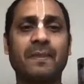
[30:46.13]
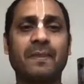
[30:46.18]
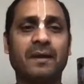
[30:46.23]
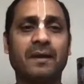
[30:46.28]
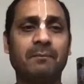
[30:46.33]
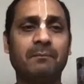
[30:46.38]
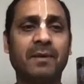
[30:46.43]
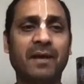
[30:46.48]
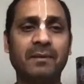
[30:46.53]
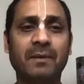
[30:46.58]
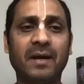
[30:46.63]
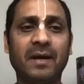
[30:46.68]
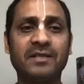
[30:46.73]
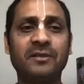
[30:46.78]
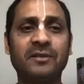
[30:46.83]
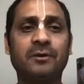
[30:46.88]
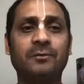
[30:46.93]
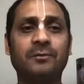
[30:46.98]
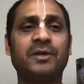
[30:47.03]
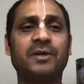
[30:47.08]
by
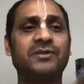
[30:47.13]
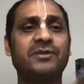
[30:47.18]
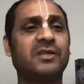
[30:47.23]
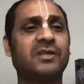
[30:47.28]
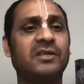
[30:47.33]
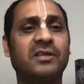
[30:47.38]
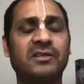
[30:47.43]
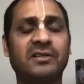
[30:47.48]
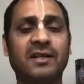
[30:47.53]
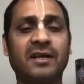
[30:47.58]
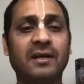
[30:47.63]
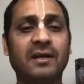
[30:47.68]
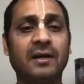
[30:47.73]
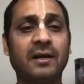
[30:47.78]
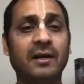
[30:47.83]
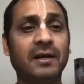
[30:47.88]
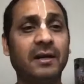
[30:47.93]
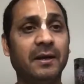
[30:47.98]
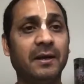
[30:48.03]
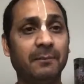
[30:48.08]
biting of the Chakshakanaga.
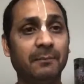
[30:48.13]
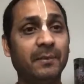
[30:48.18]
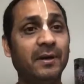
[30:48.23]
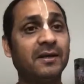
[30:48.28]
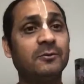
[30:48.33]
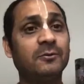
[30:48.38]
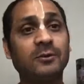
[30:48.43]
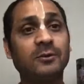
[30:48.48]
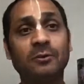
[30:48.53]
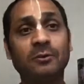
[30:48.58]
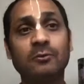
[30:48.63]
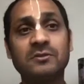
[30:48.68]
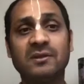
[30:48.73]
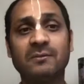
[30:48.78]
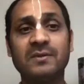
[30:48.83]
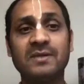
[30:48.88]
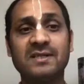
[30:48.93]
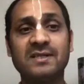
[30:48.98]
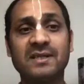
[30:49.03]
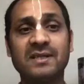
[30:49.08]
But Sukadeva
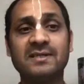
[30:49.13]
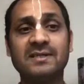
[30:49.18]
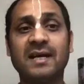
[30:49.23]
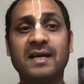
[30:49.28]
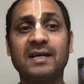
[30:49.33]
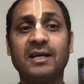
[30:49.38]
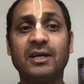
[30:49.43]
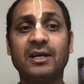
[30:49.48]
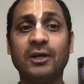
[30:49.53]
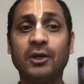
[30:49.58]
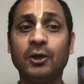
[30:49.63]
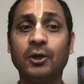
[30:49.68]
Goswami says that